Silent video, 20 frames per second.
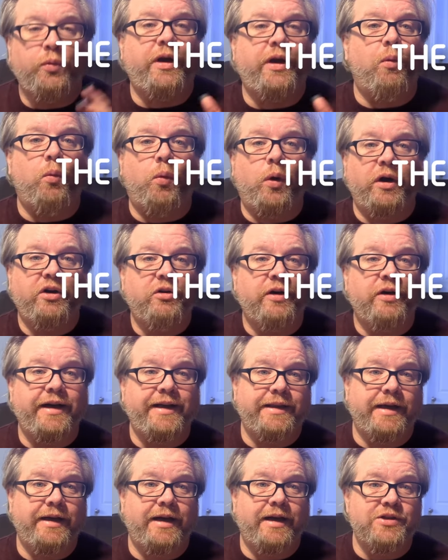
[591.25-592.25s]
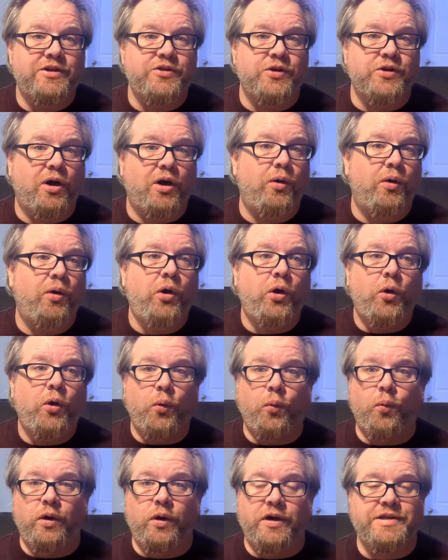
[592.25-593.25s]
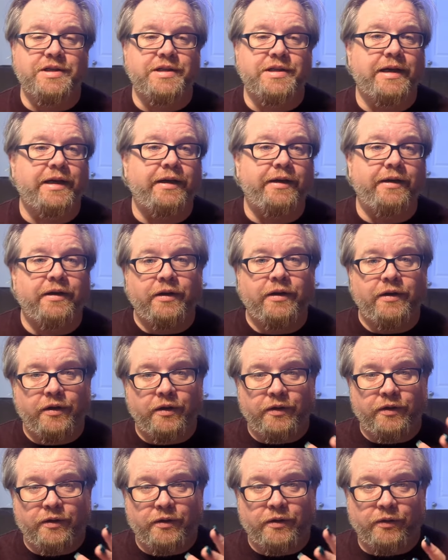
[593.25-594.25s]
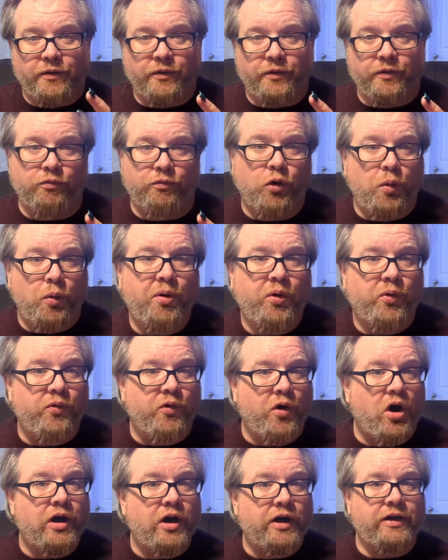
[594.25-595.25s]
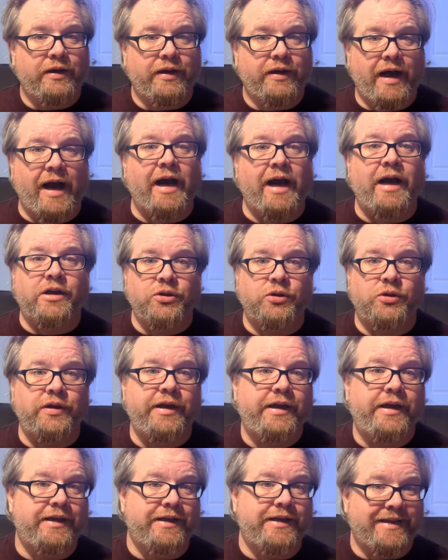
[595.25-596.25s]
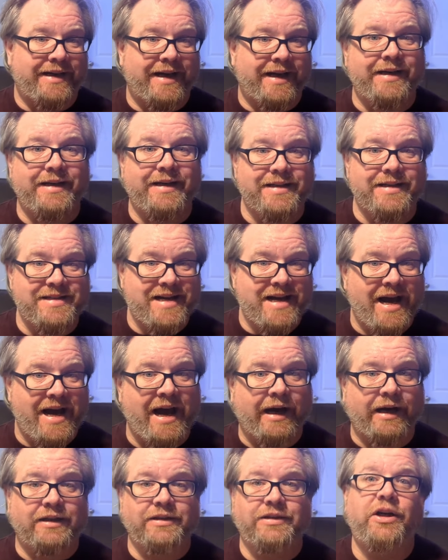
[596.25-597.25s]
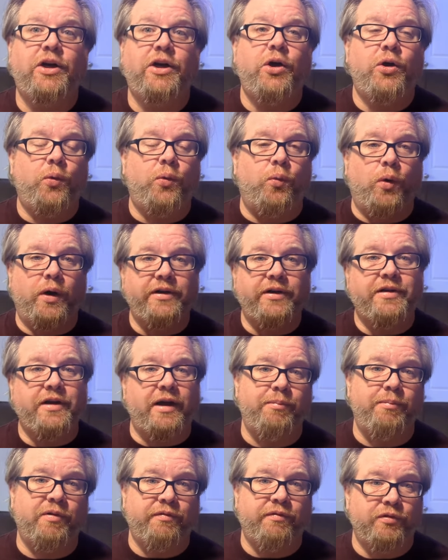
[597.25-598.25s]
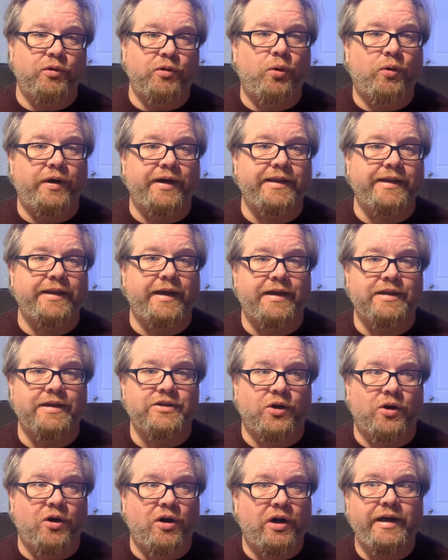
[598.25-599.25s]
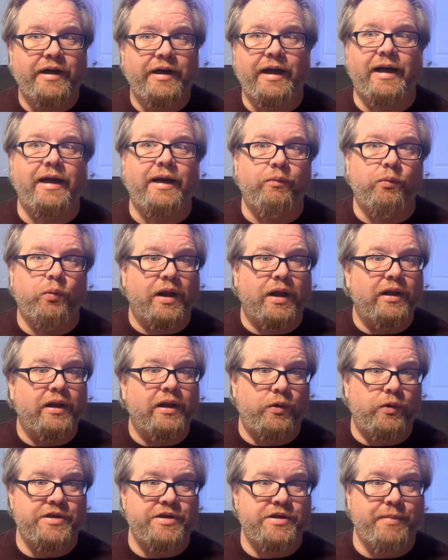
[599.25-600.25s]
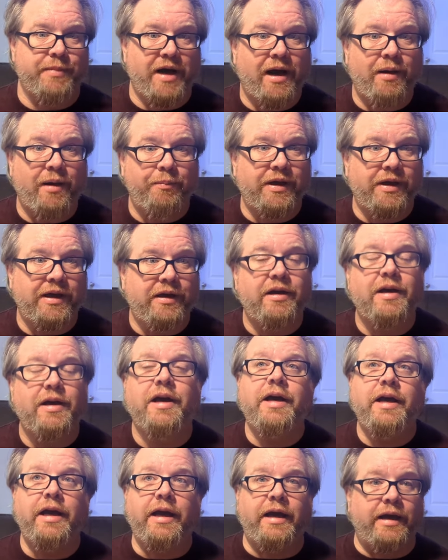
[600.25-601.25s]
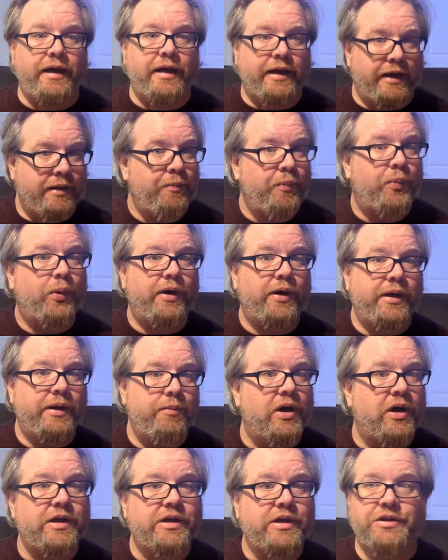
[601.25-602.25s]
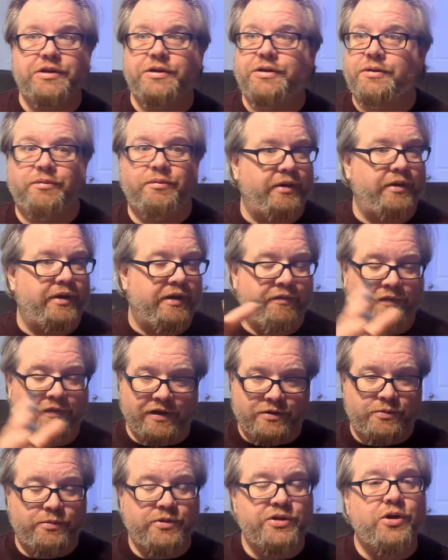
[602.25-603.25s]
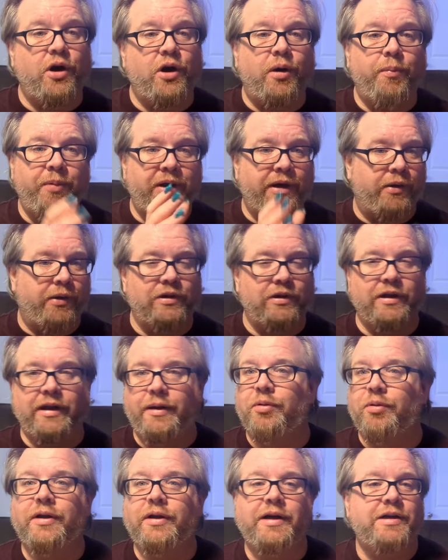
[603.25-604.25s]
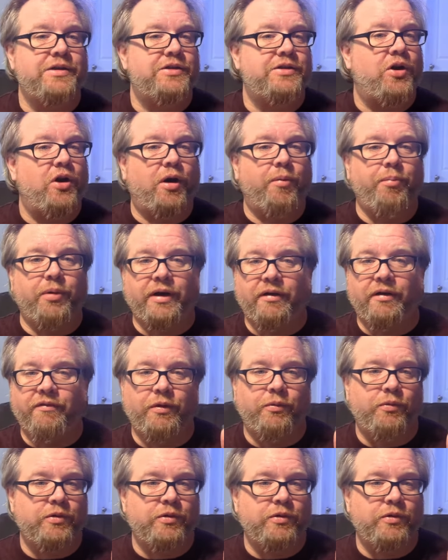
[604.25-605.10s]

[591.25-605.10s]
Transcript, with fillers: one great thing I saw was that the Roborock actually can detect what type of flooring that it's on, and while it mapping, it pretty much, if this was carpet, it would label it as carpet. If it was